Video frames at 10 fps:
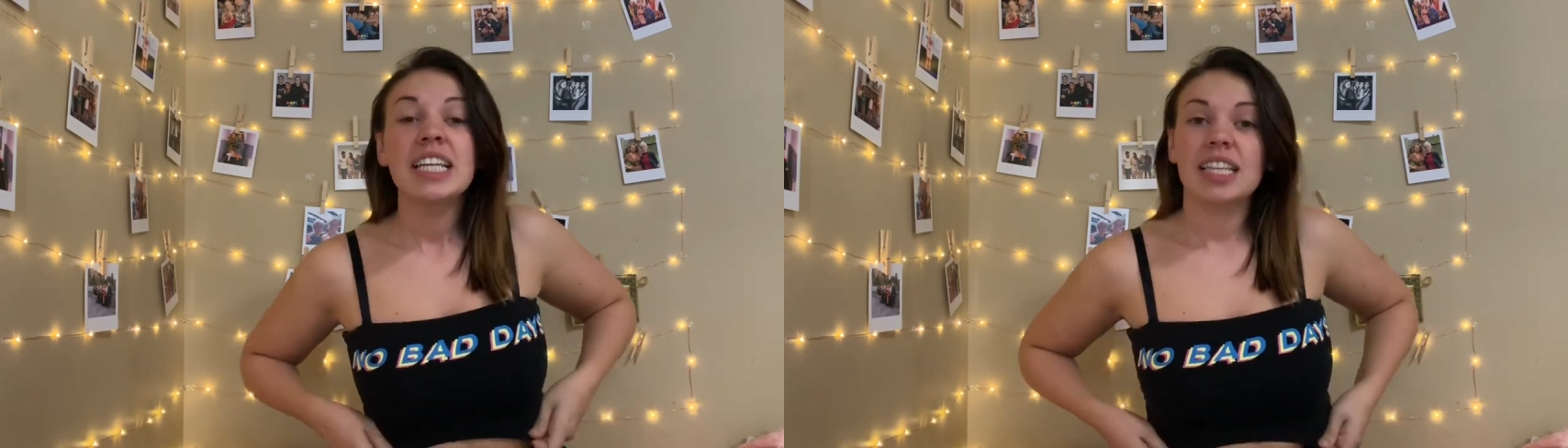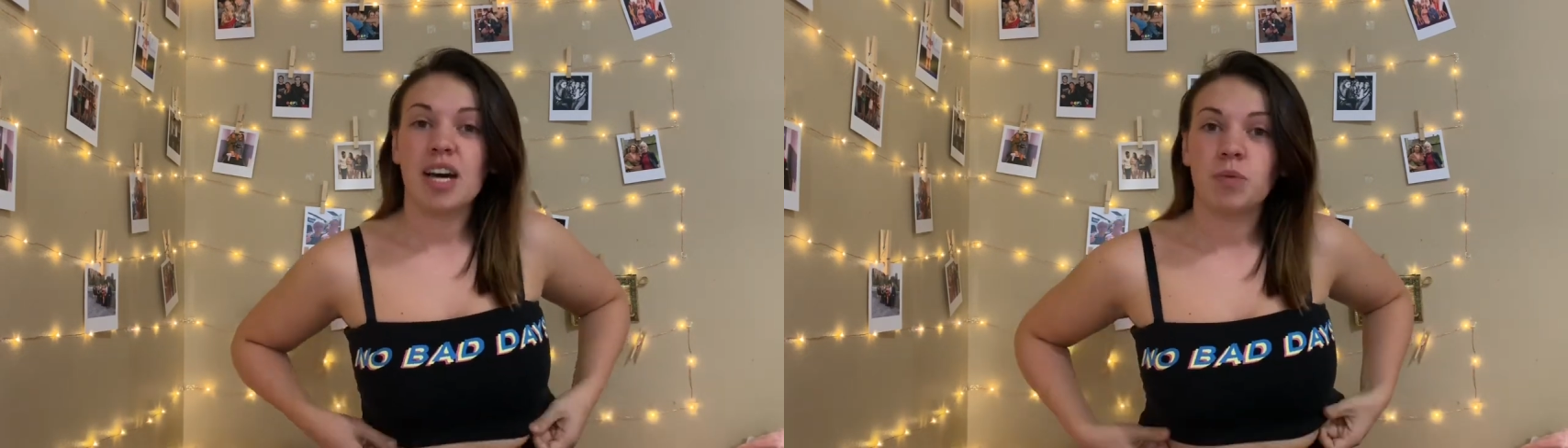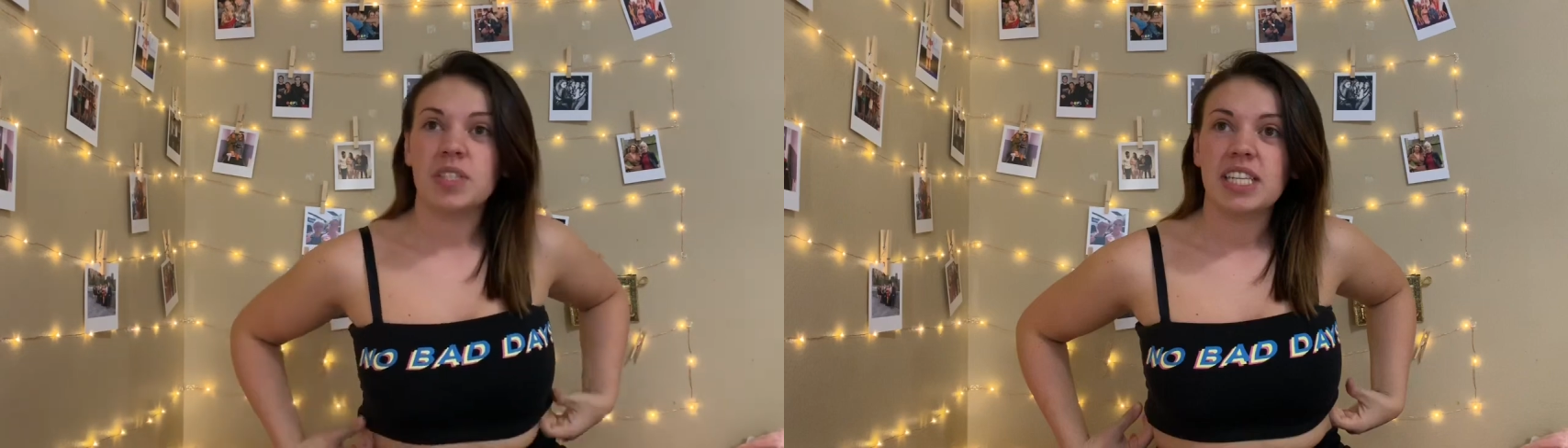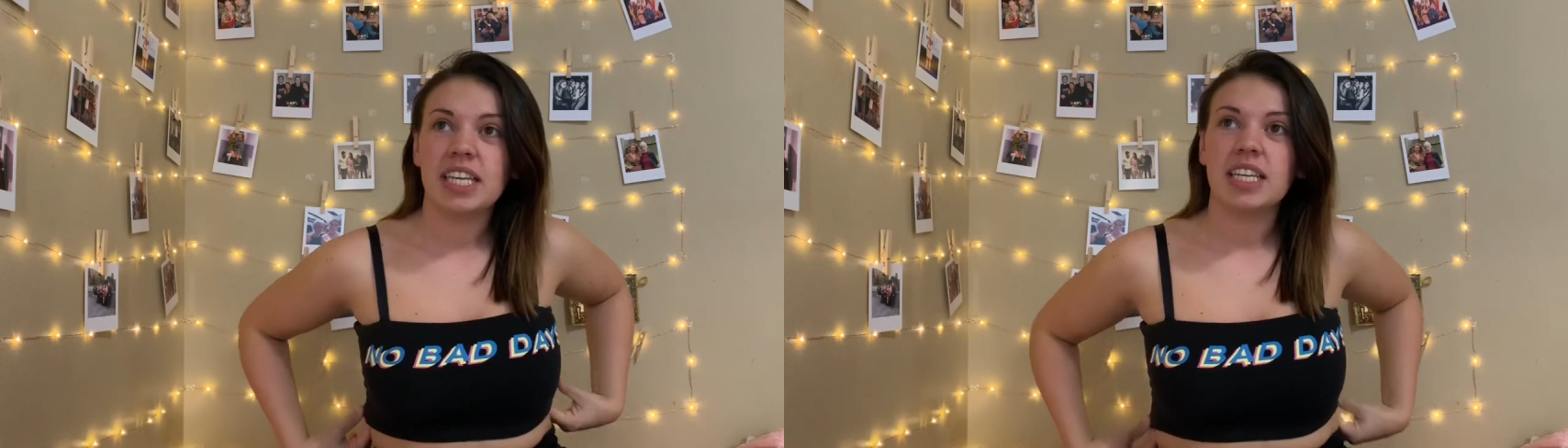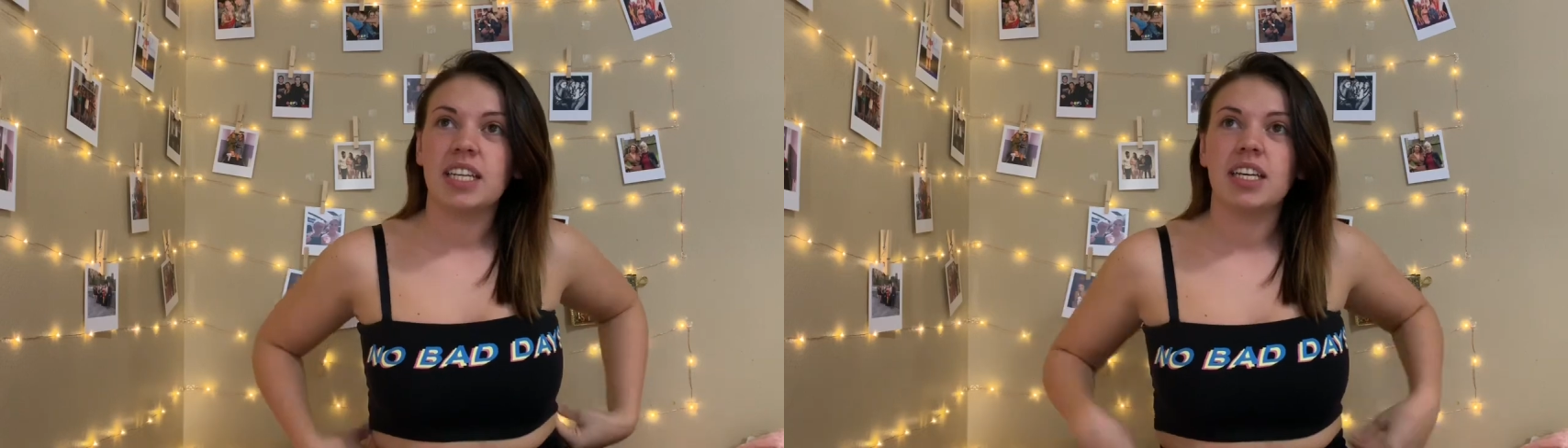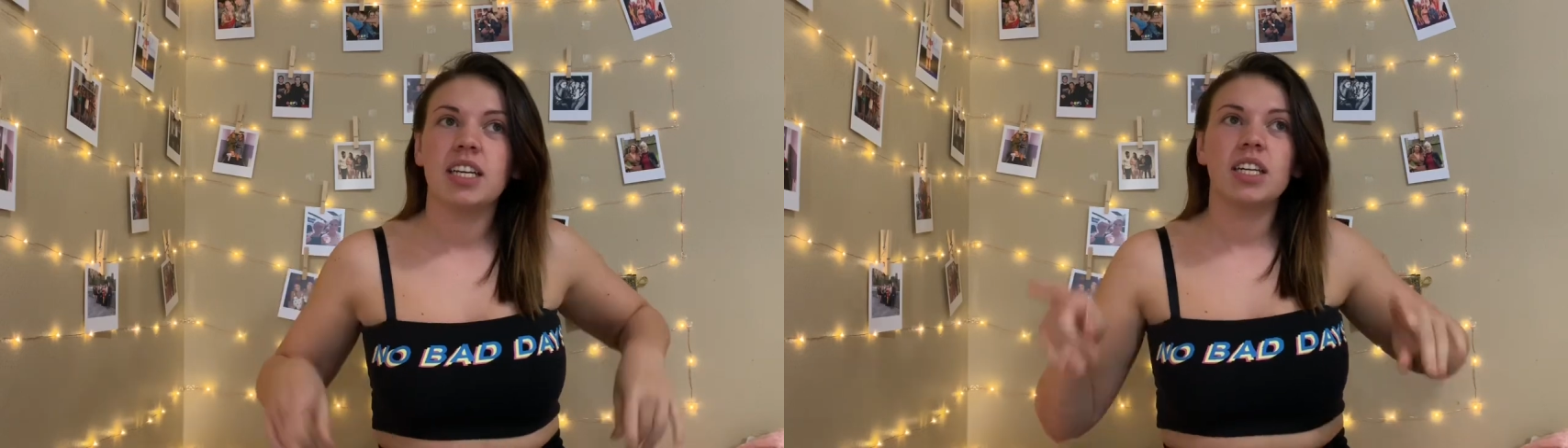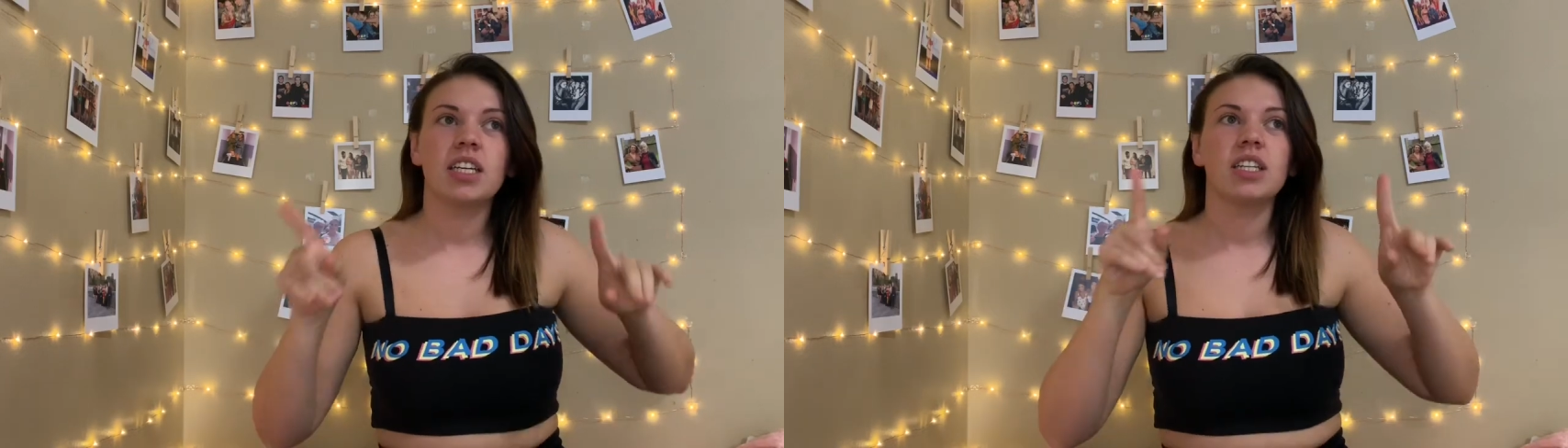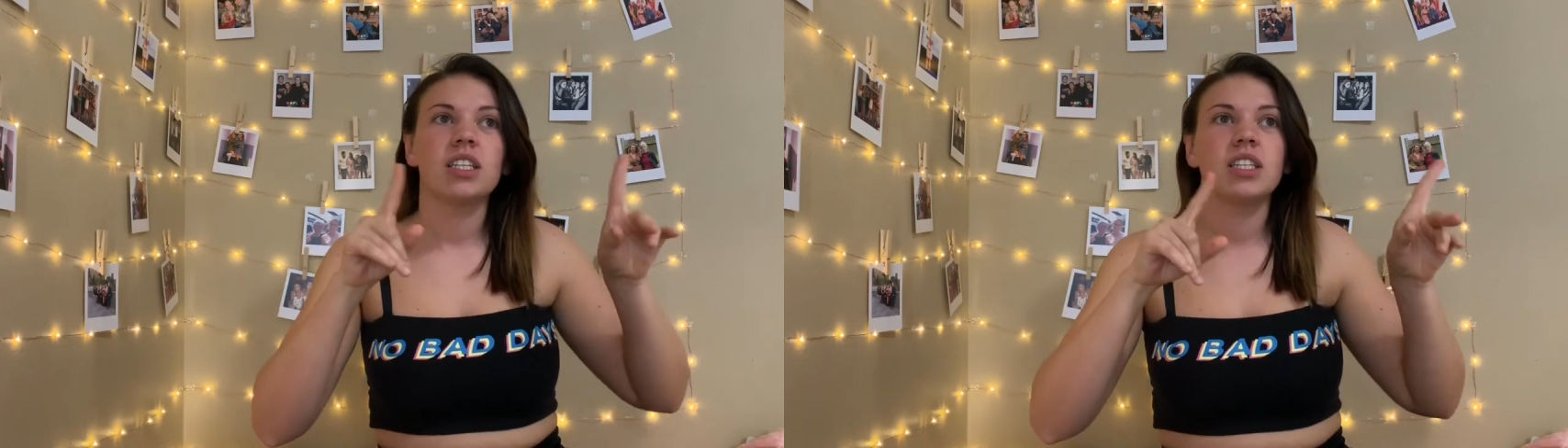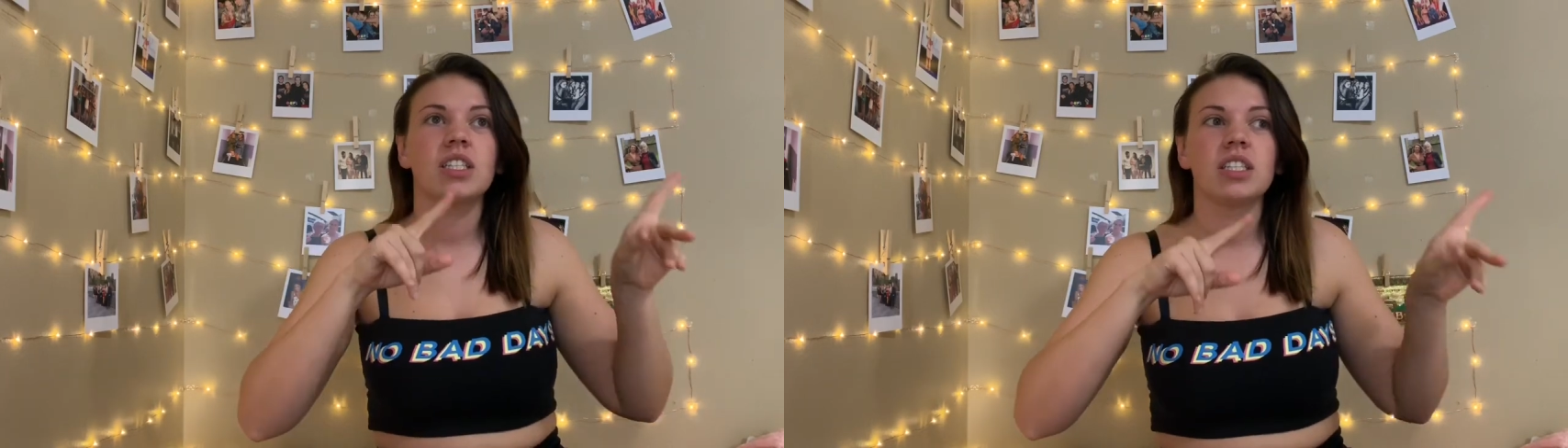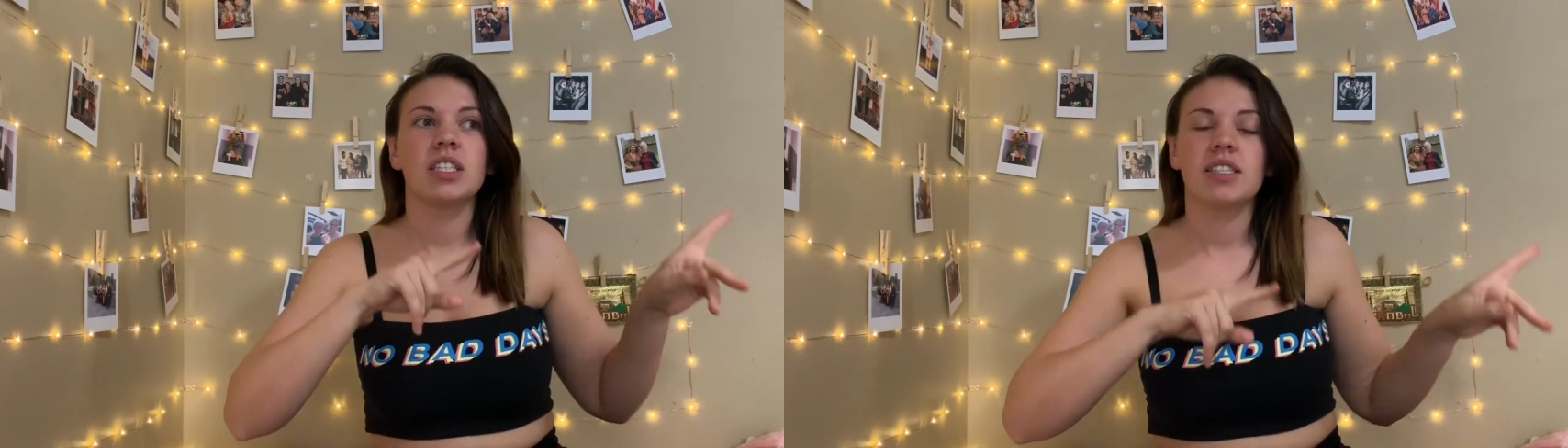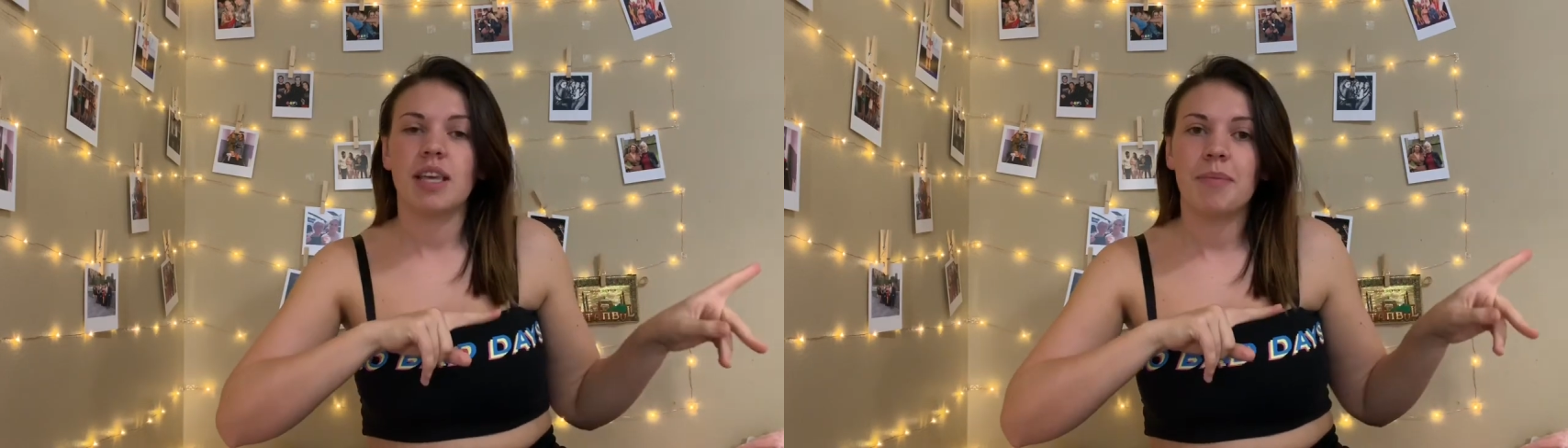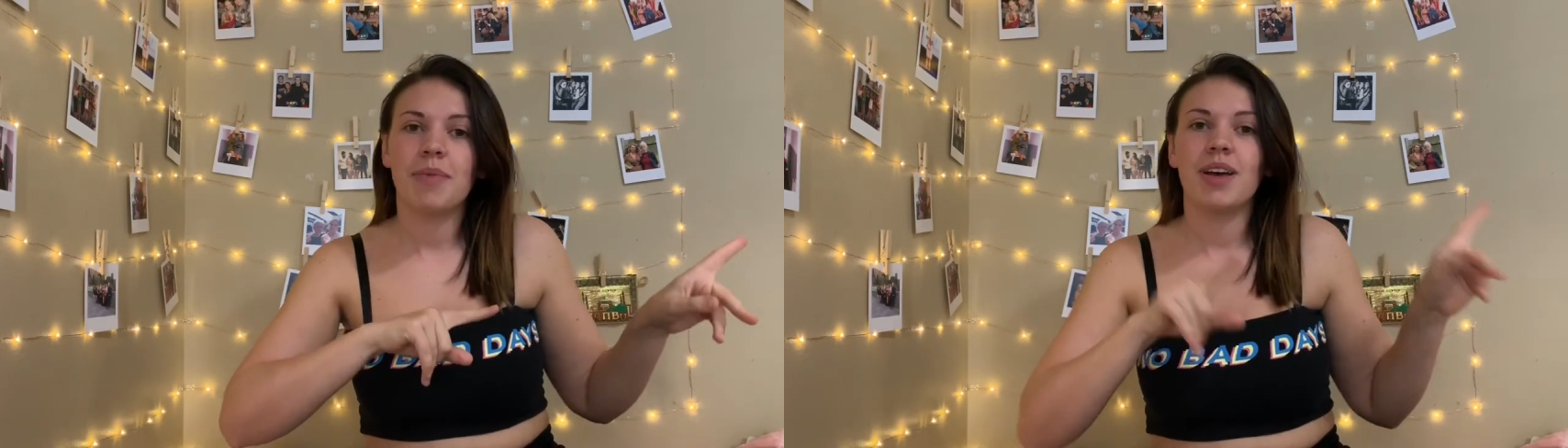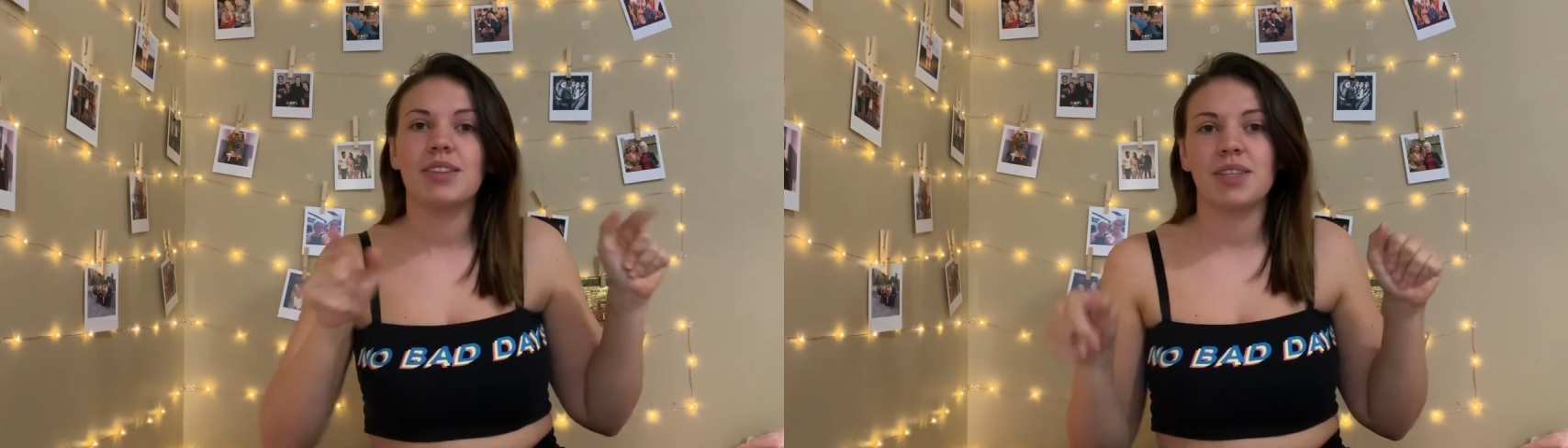That was in December,